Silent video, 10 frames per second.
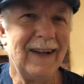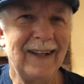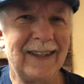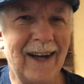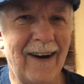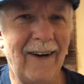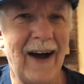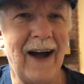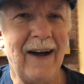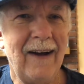
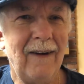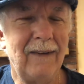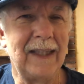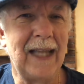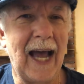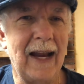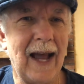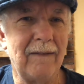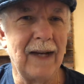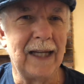So with that,
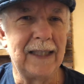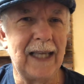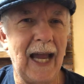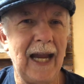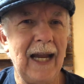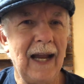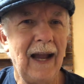have a nice day,